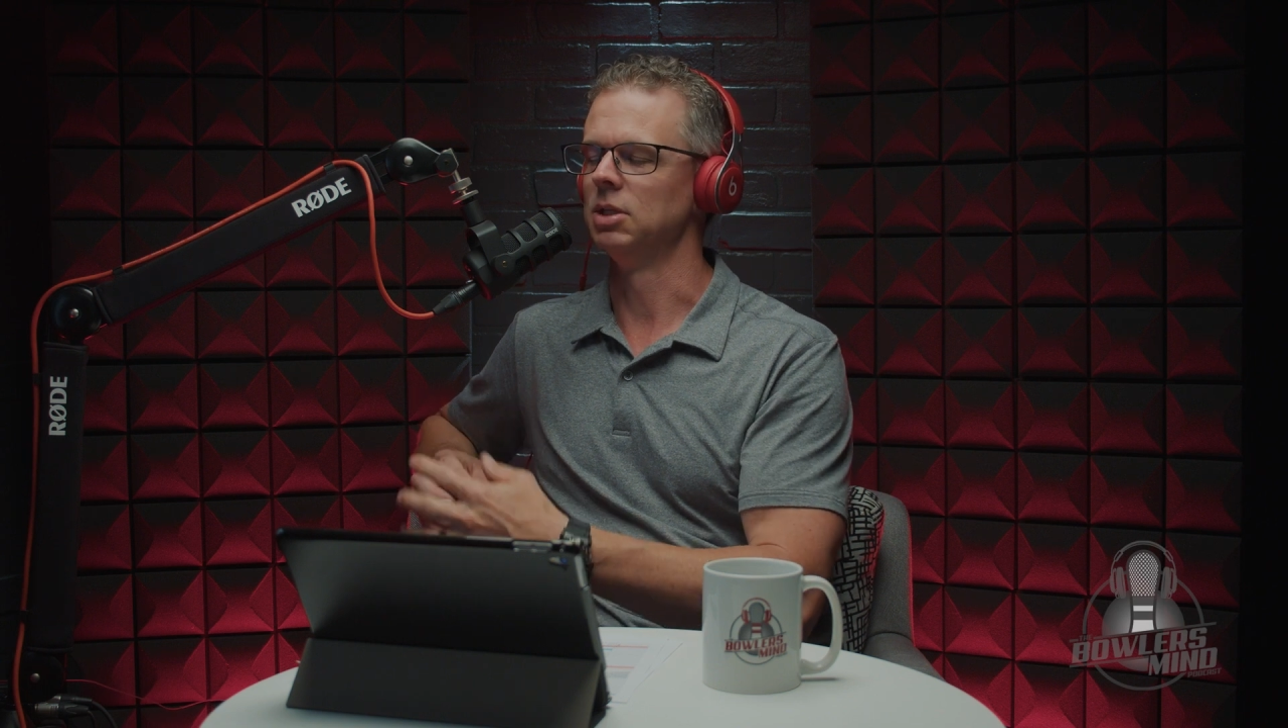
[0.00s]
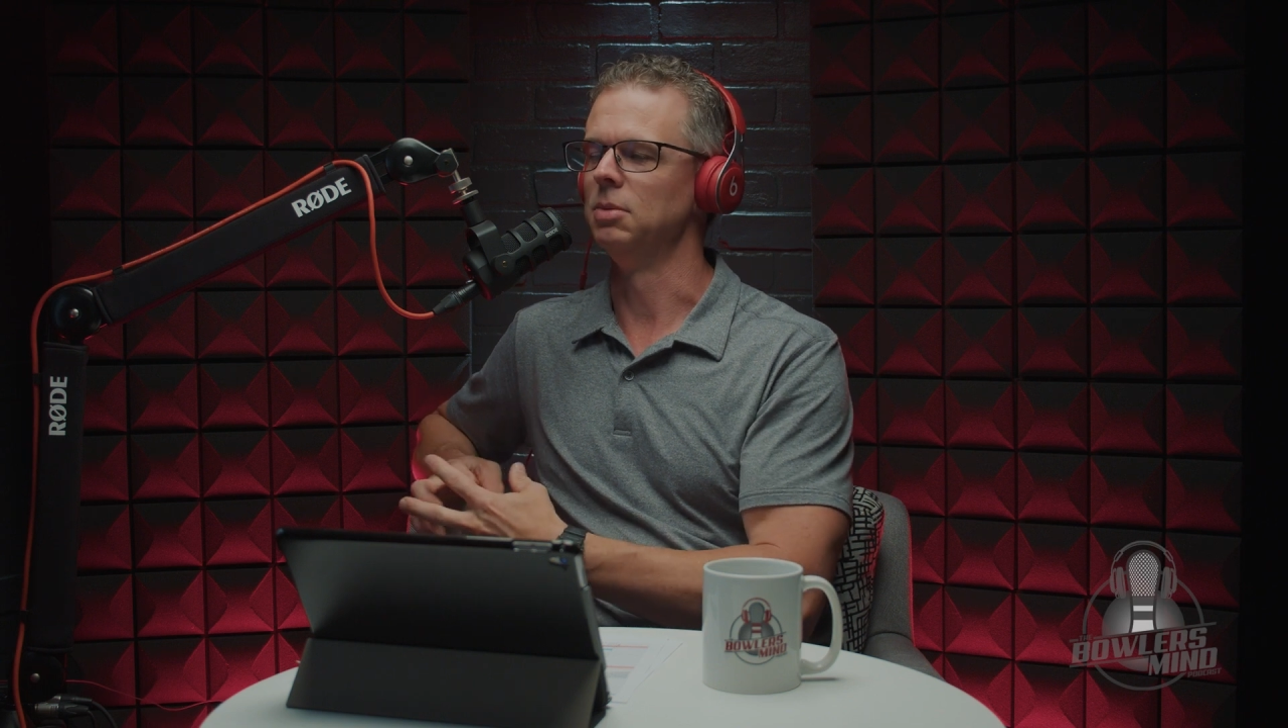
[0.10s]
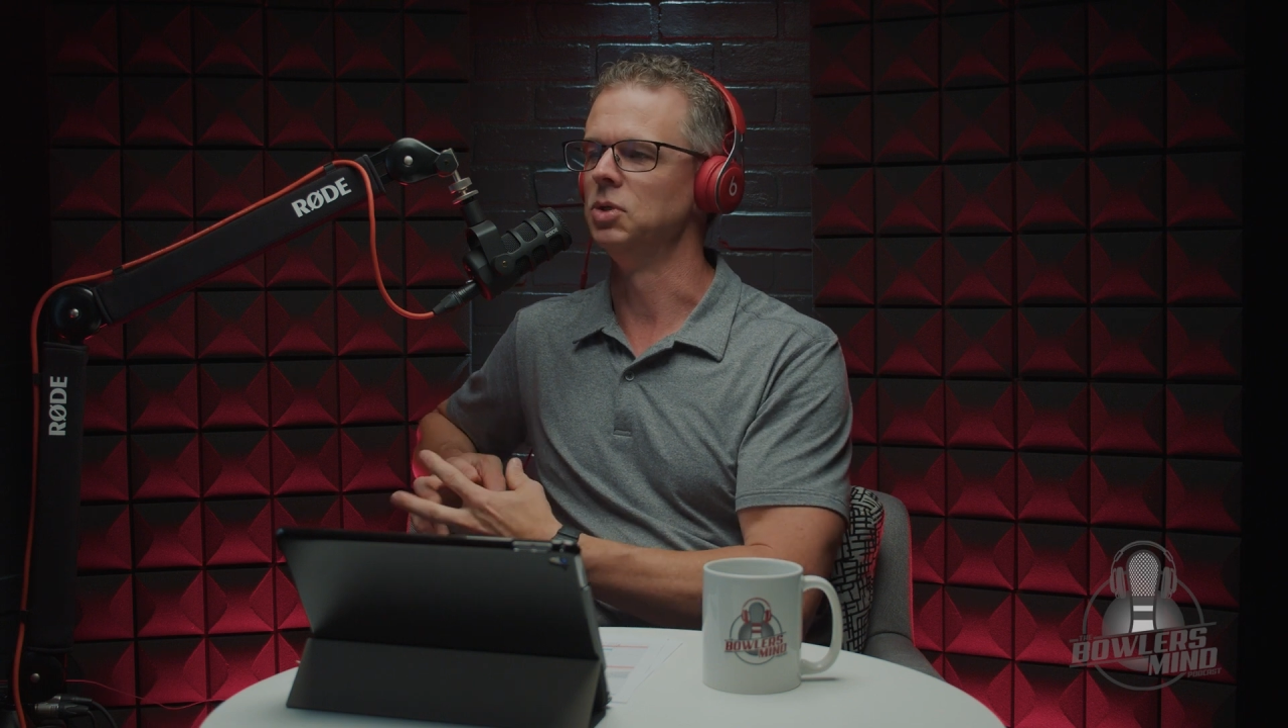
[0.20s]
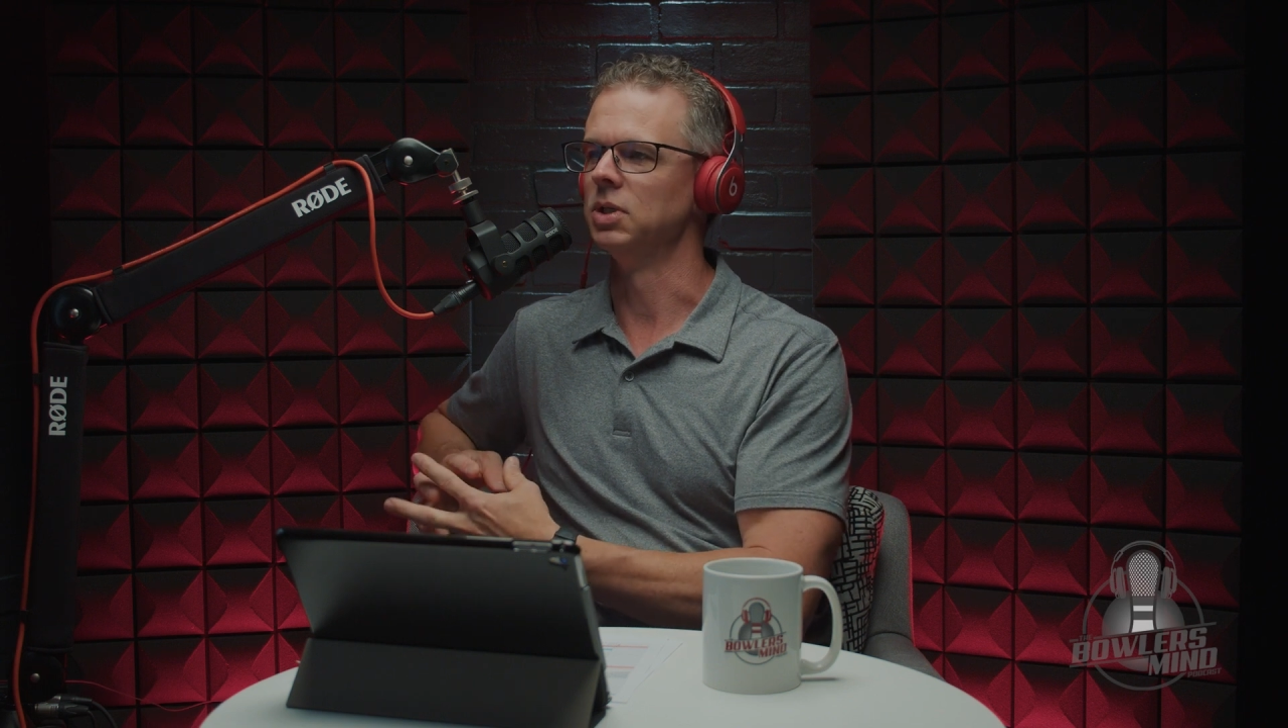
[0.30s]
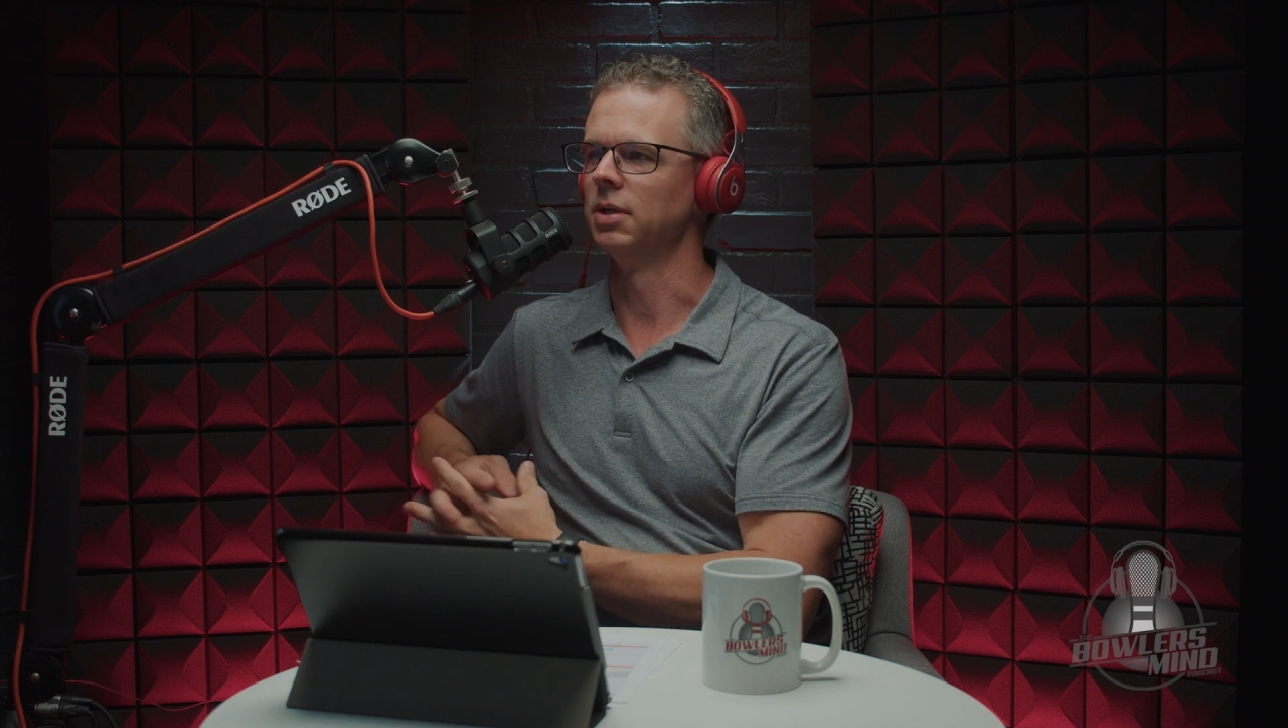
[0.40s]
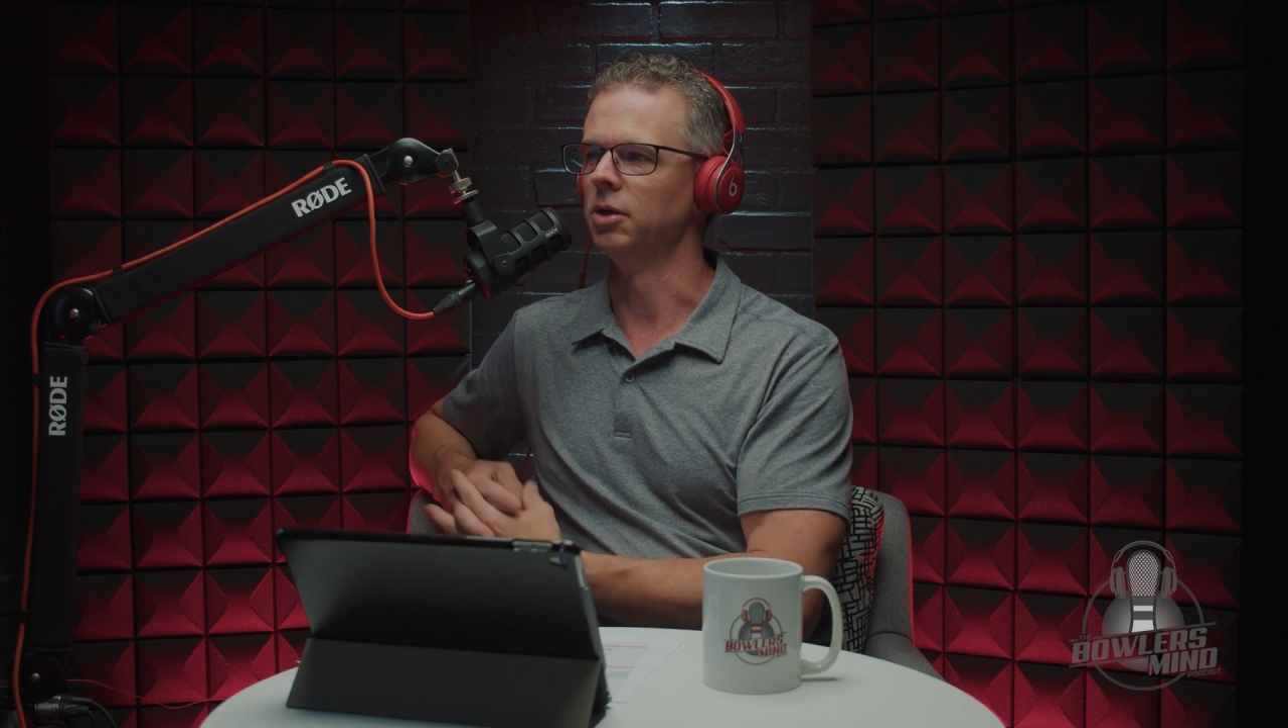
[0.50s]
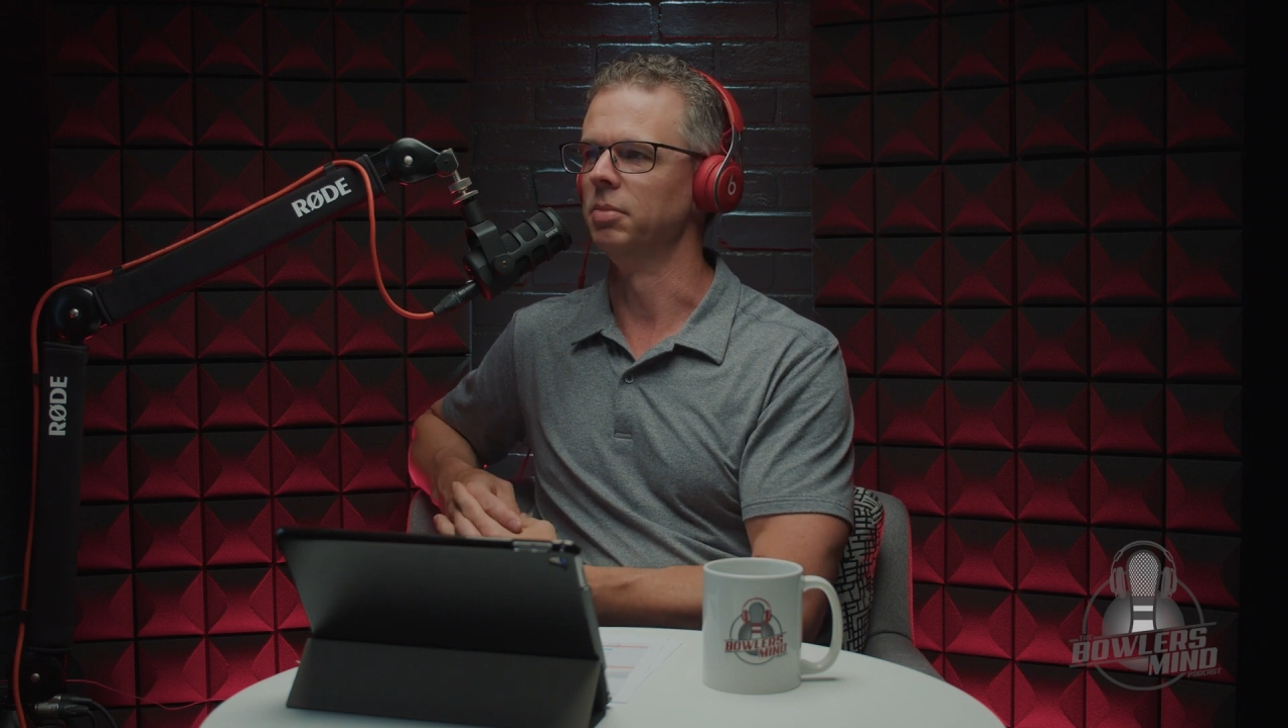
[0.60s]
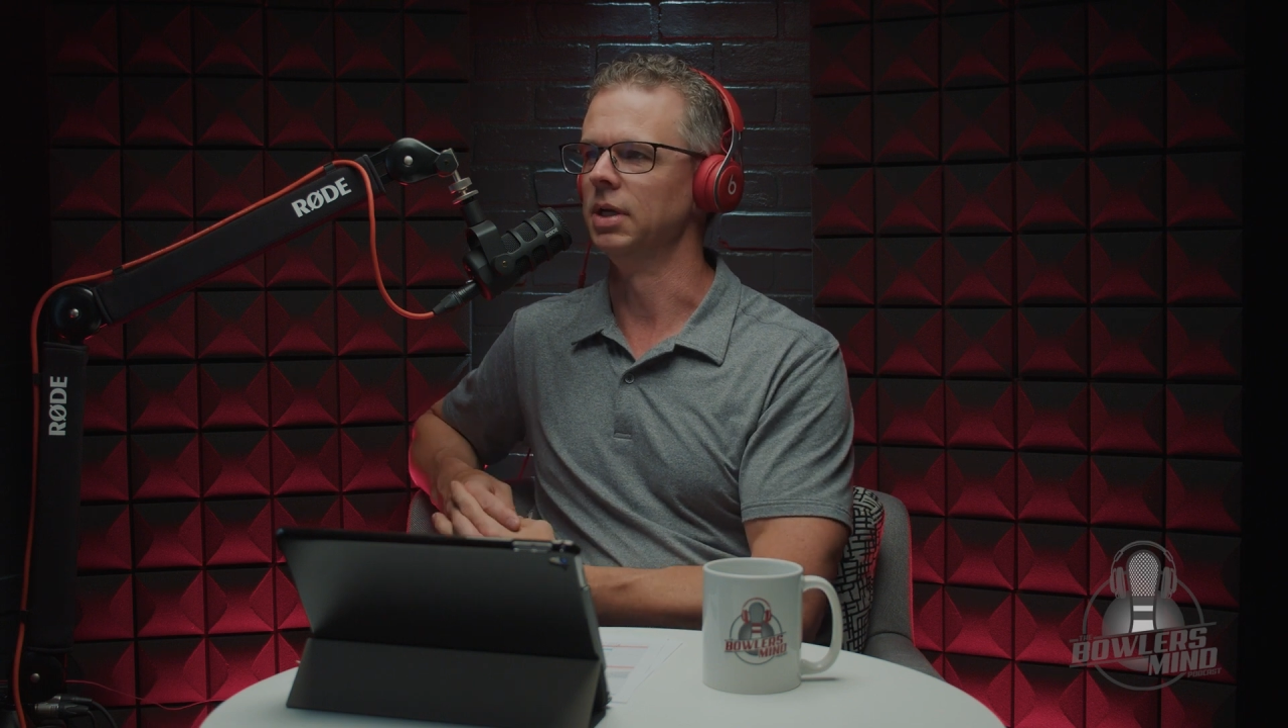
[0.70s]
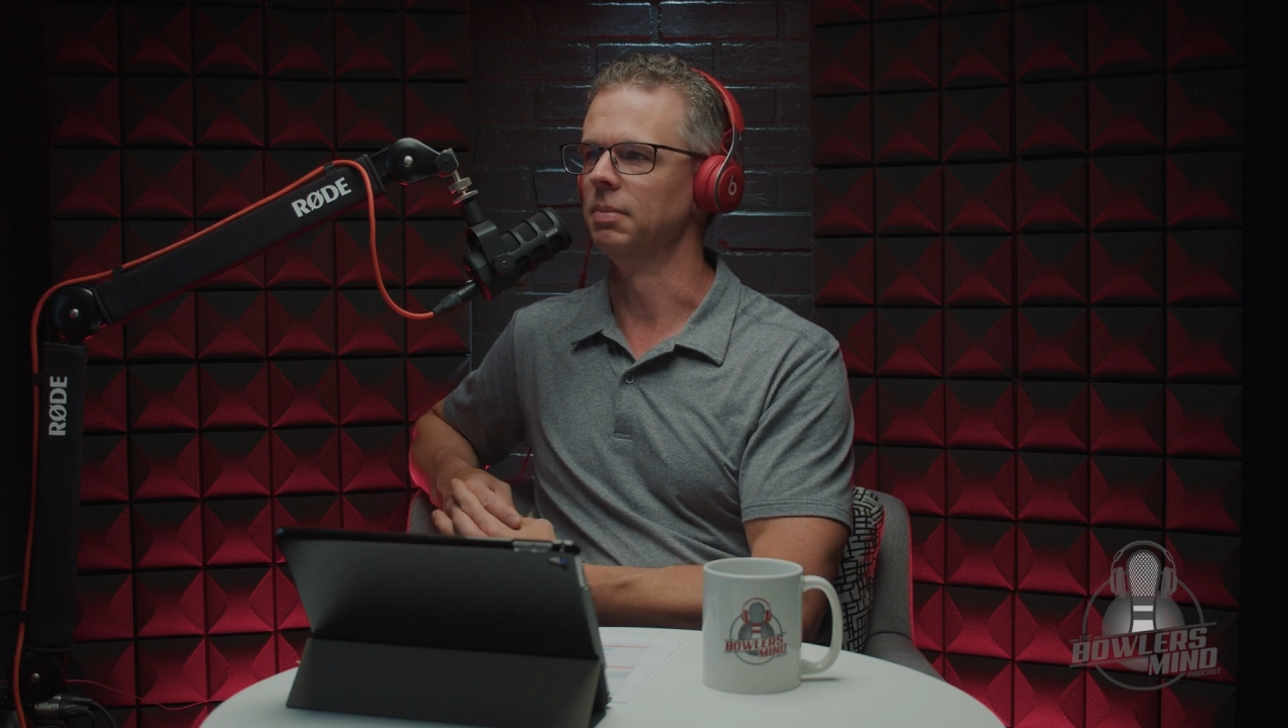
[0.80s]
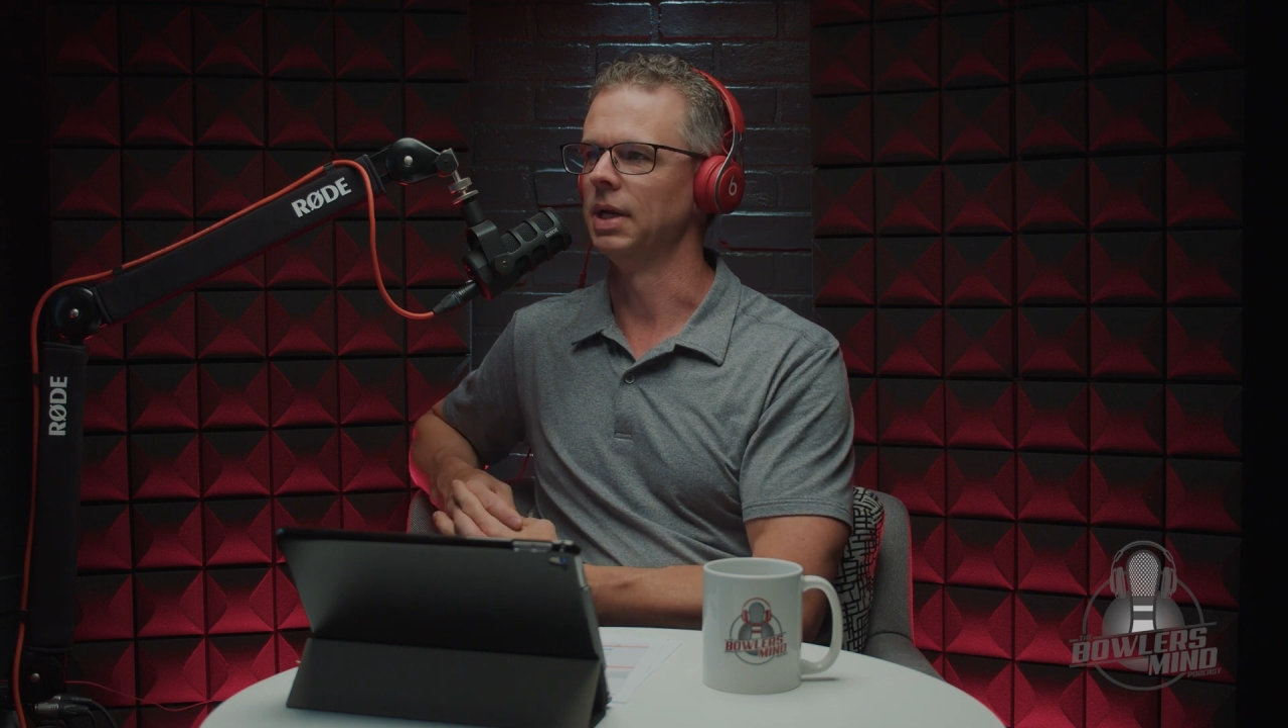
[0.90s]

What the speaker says: the music a little bit,